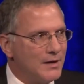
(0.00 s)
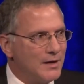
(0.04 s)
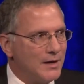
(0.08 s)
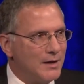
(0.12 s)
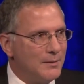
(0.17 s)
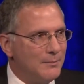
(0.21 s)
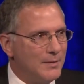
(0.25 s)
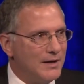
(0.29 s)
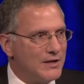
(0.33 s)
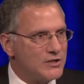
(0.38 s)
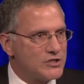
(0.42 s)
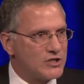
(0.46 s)

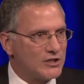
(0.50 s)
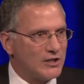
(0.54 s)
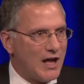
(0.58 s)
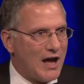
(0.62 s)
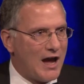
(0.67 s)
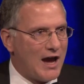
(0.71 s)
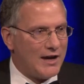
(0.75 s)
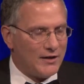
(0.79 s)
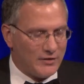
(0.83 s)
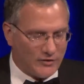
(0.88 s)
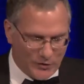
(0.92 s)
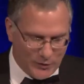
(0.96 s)
In
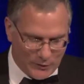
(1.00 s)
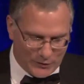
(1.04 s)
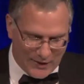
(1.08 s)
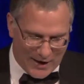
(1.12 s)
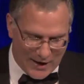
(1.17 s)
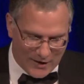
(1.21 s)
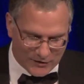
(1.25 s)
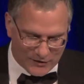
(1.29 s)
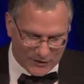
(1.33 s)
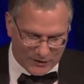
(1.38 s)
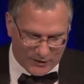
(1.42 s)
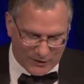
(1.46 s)
mid-July
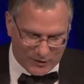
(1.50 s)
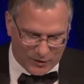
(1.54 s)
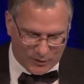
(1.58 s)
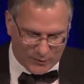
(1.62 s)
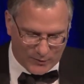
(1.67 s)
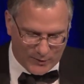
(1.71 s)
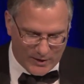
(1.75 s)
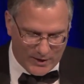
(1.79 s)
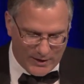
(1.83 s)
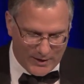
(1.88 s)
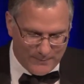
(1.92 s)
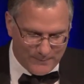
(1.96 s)

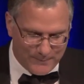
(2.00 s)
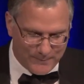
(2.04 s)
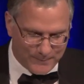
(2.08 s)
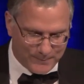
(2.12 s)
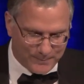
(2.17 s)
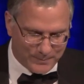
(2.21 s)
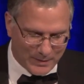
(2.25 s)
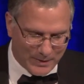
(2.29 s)
2003,